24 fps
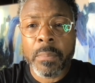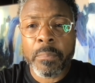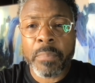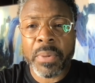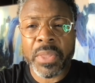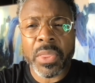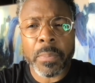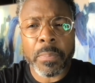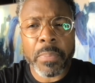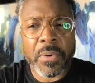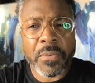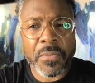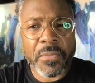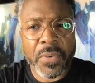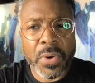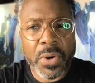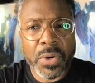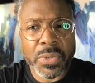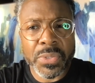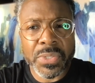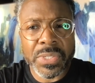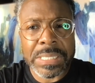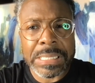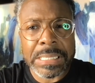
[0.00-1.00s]
but the
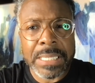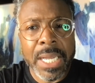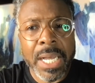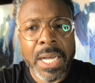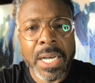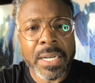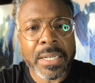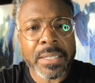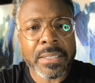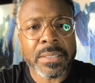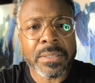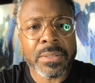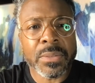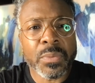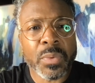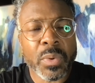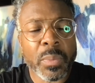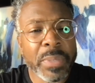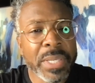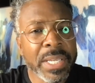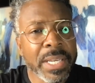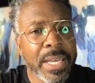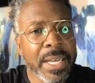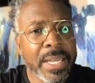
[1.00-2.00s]
perverse tongue
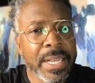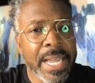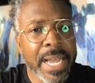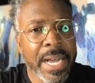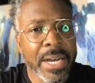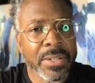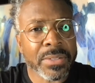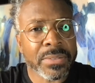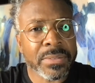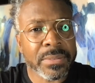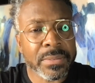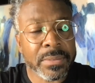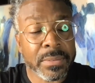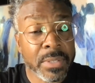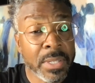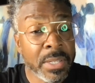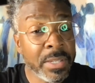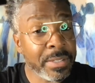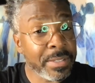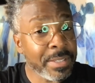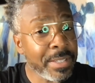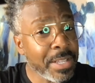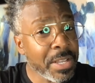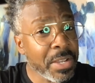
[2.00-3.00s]
will be cut out.
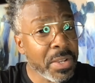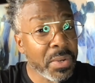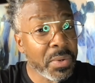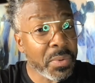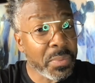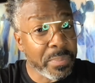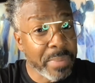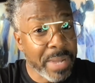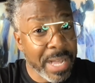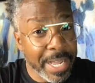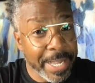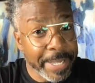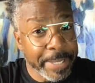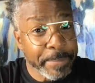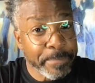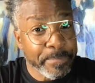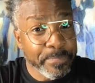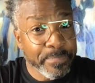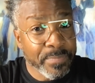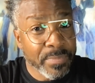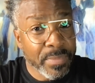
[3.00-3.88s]
Oh my.